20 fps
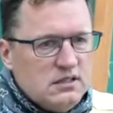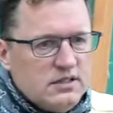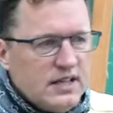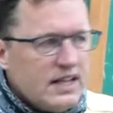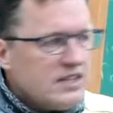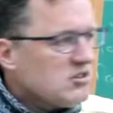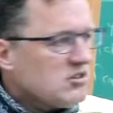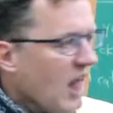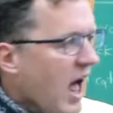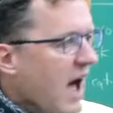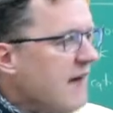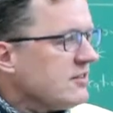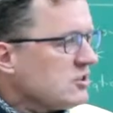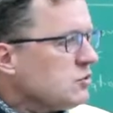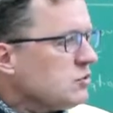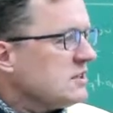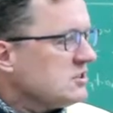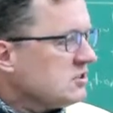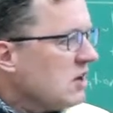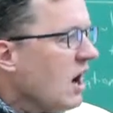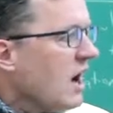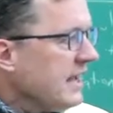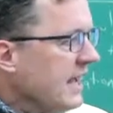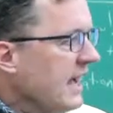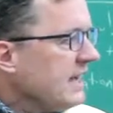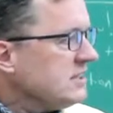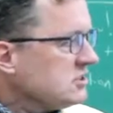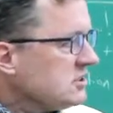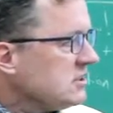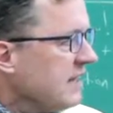These lavas we saw
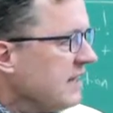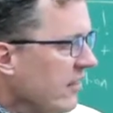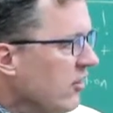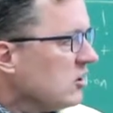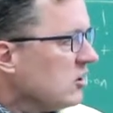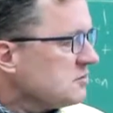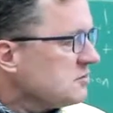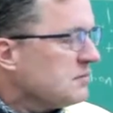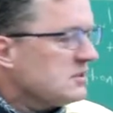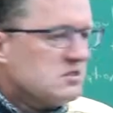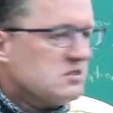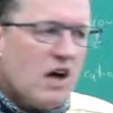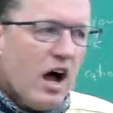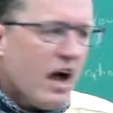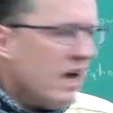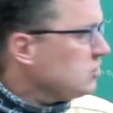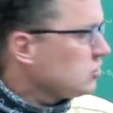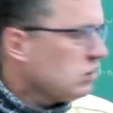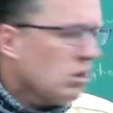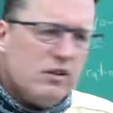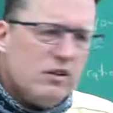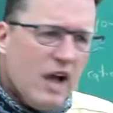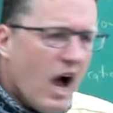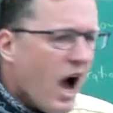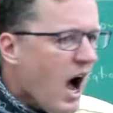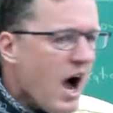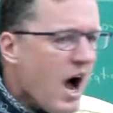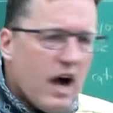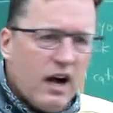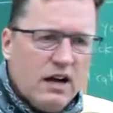yesterday, those basalt, it's too
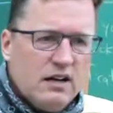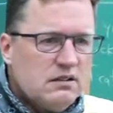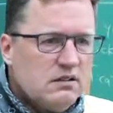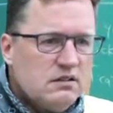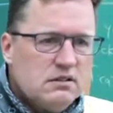young.